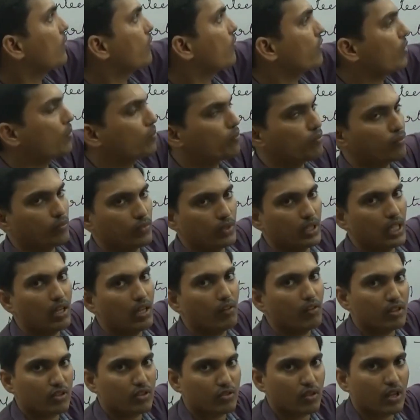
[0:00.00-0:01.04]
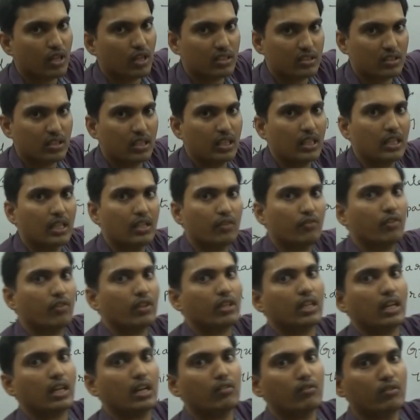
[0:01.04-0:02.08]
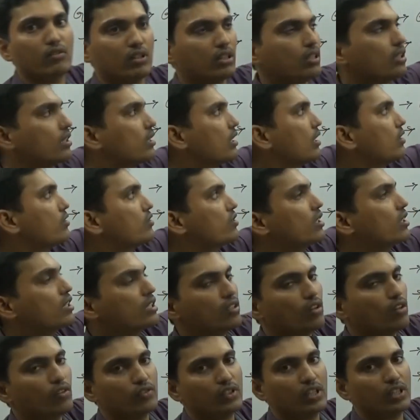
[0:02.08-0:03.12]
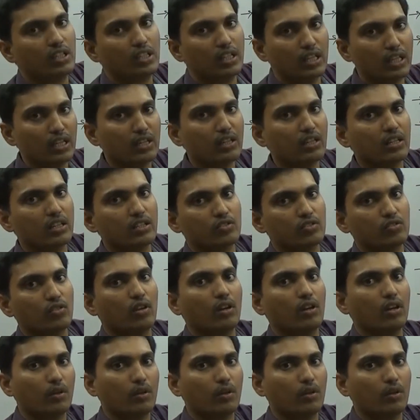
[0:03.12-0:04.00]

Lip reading: from day one starts here for considering of the interest